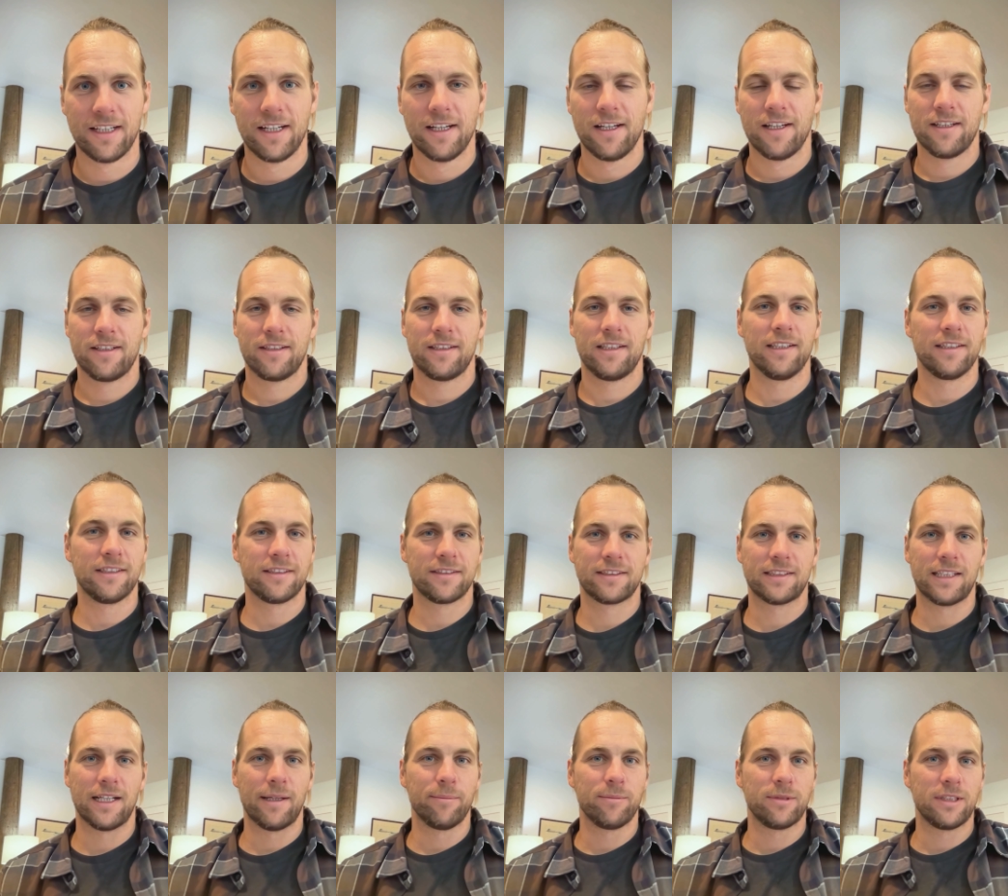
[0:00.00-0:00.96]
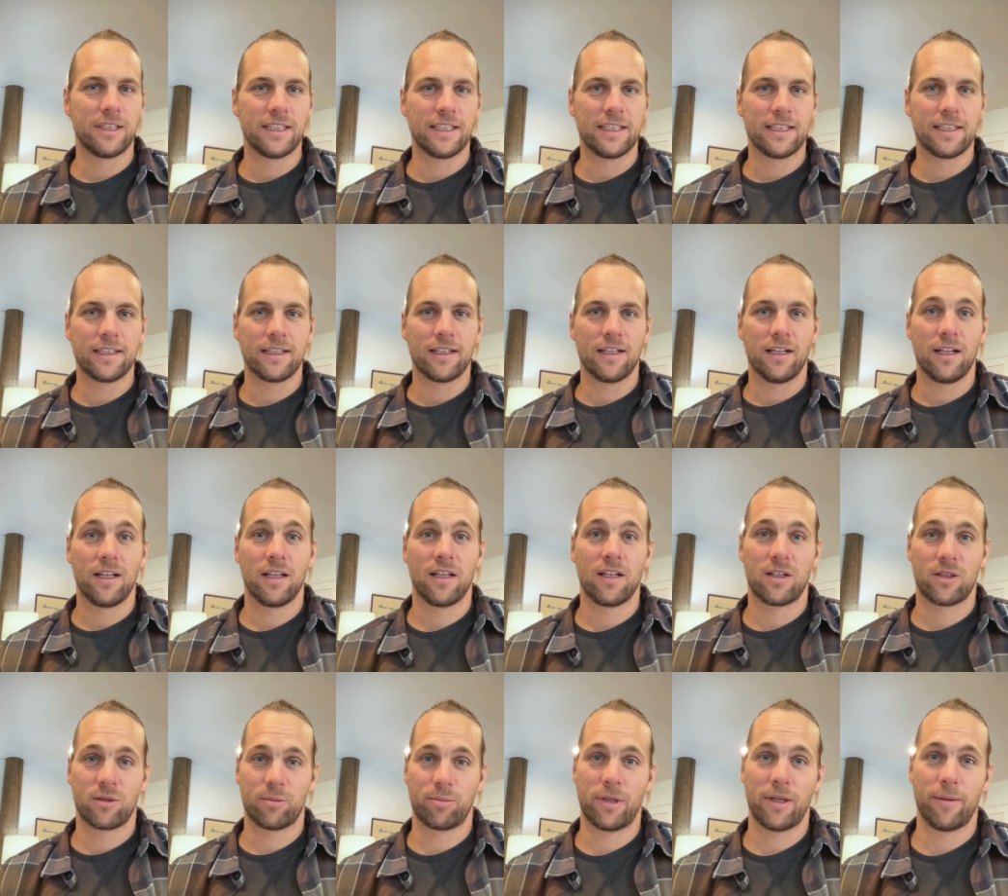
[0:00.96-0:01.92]
This is something a lot of
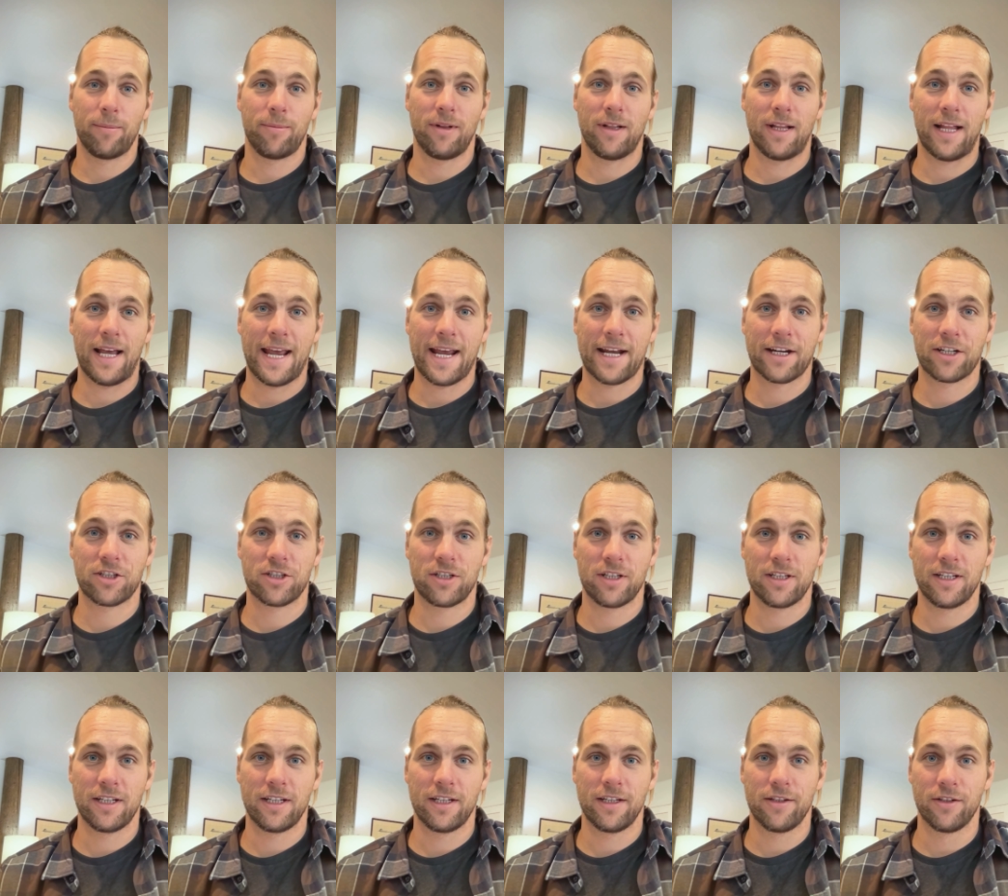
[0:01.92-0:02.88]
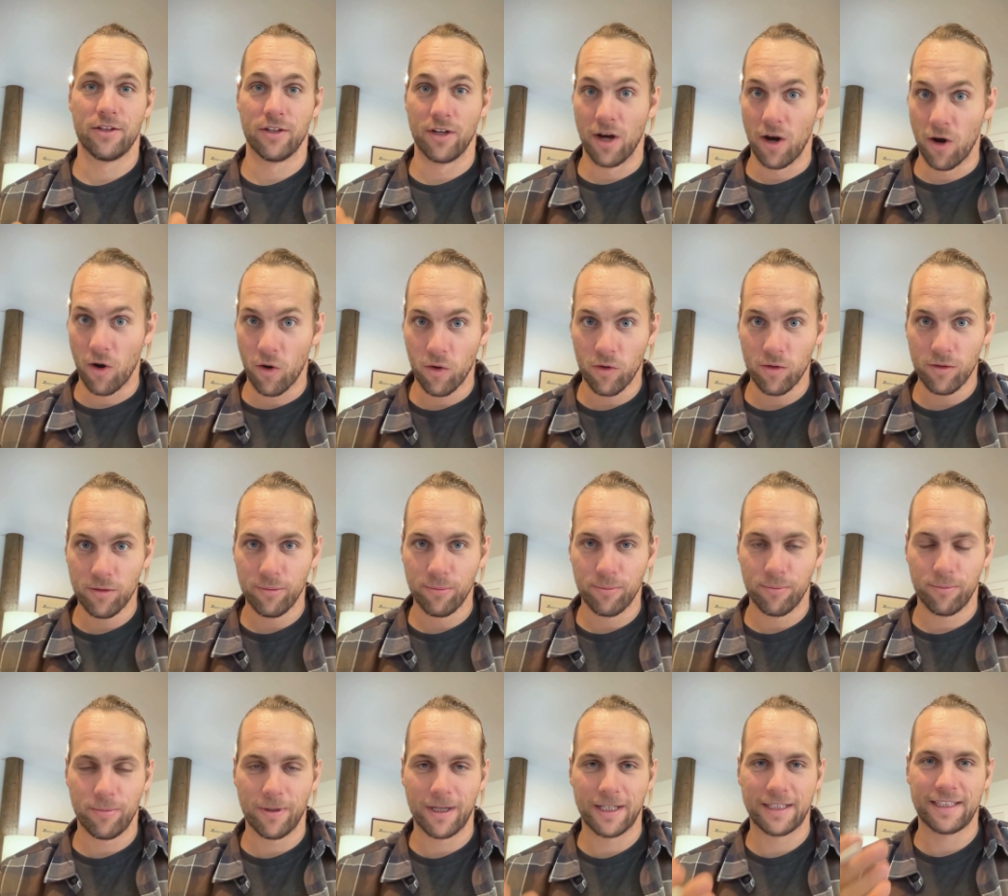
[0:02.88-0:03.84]
people actually know,
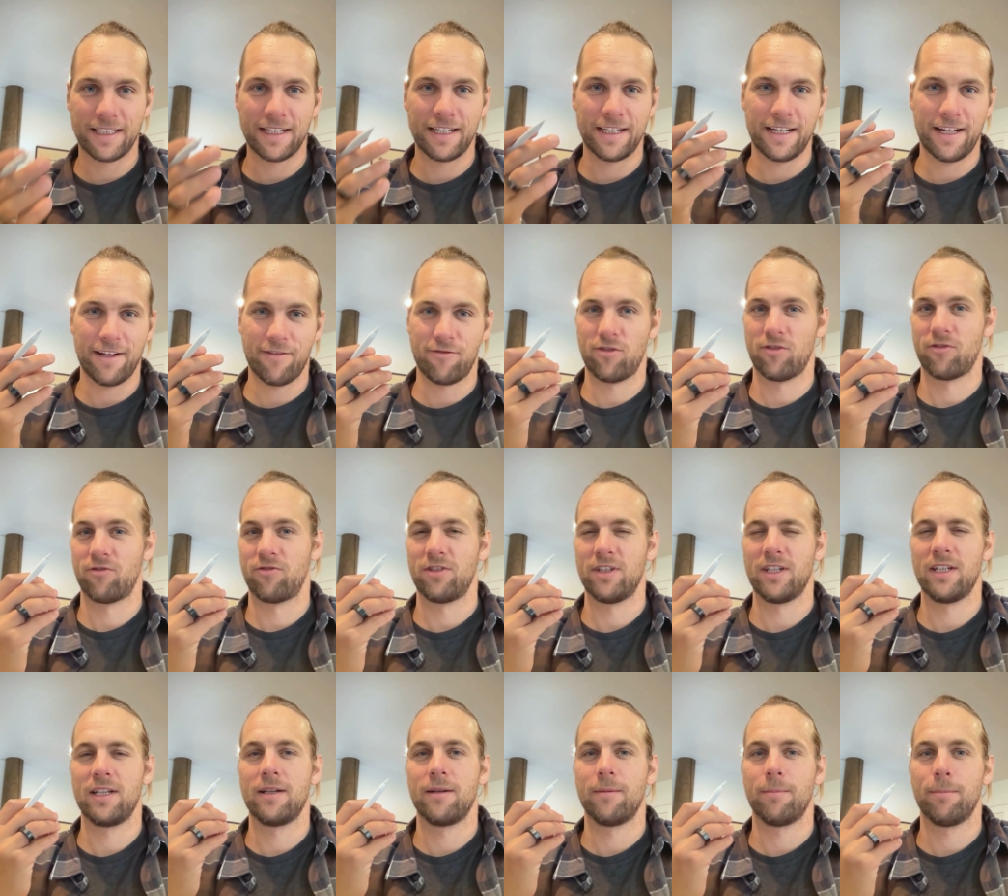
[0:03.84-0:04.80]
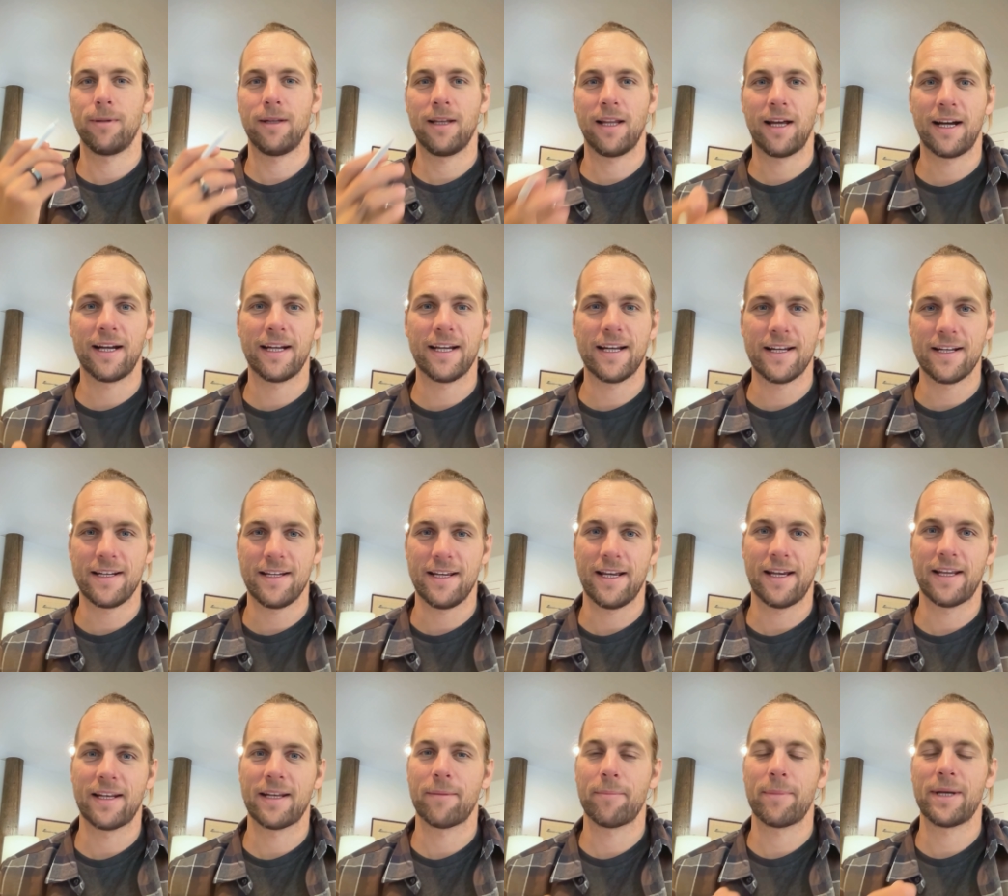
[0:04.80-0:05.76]
but they never really apply it, and
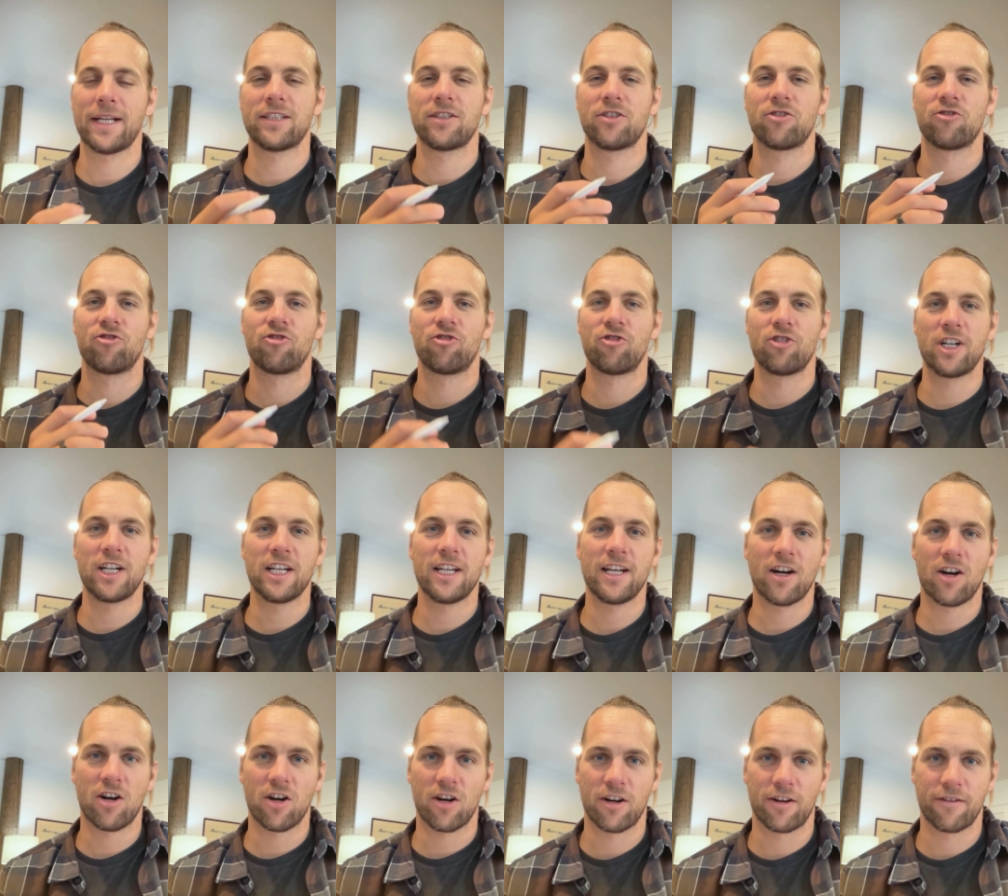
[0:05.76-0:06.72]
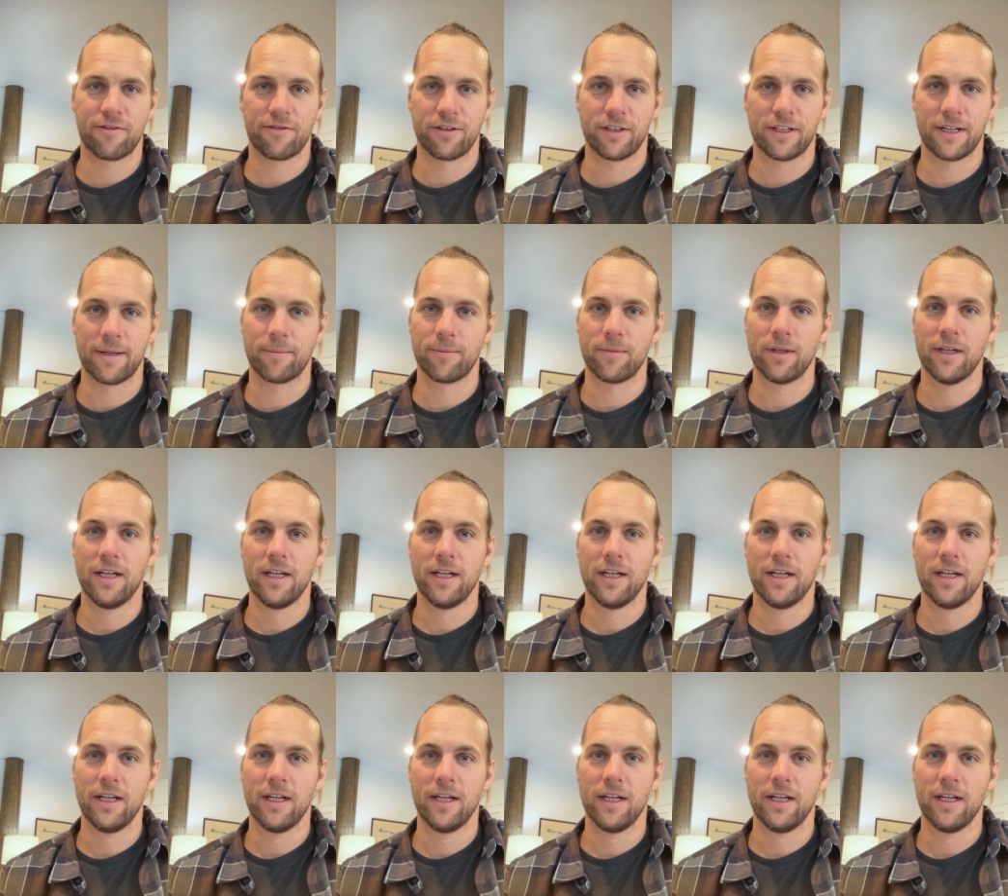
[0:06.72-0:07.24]
that makes it really hard for them